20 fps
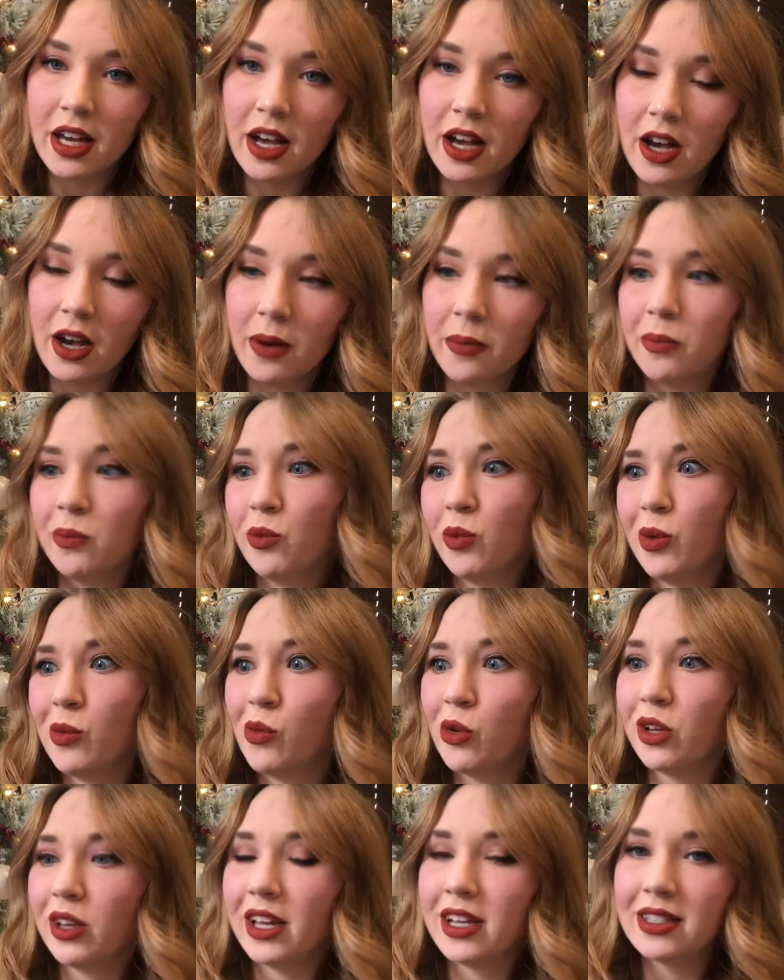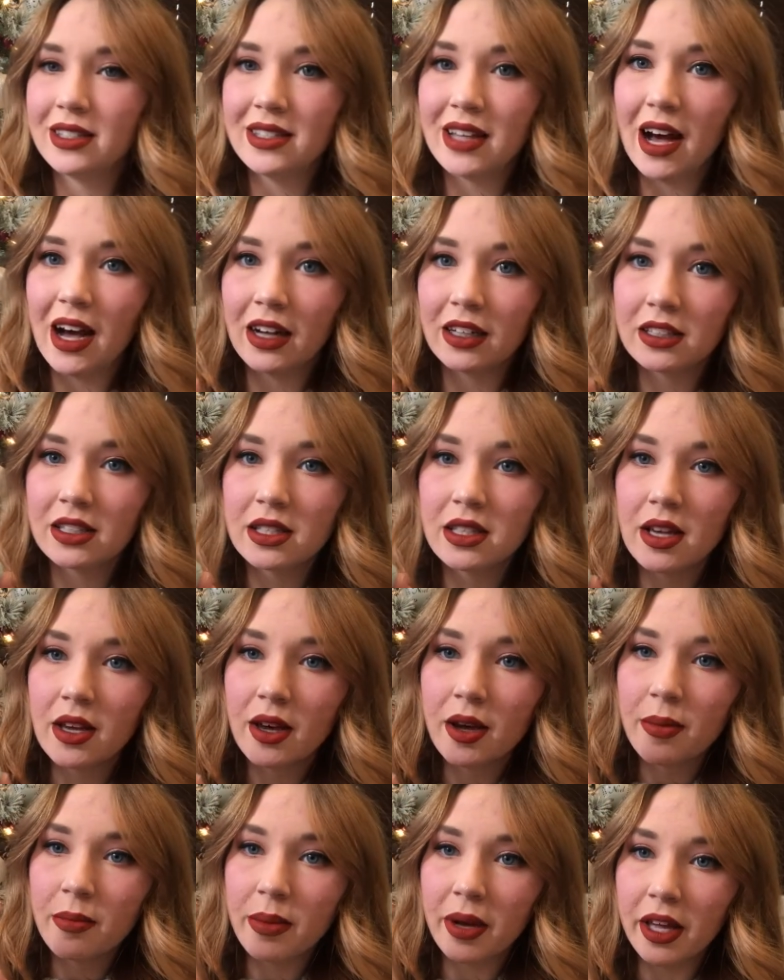um, well, more like socks,
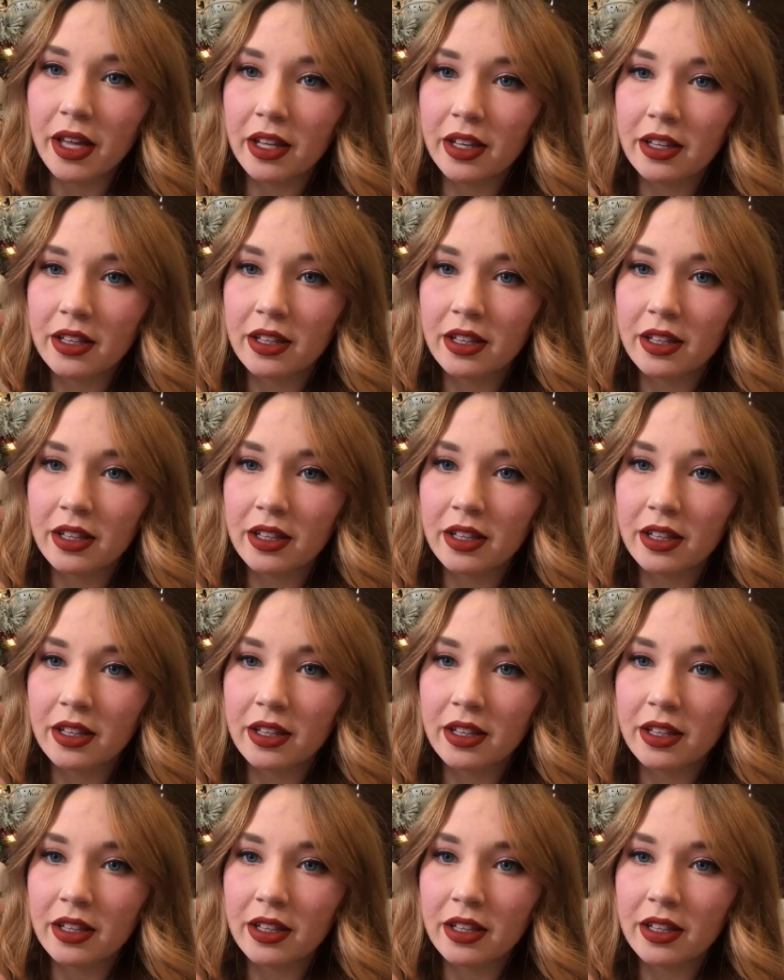but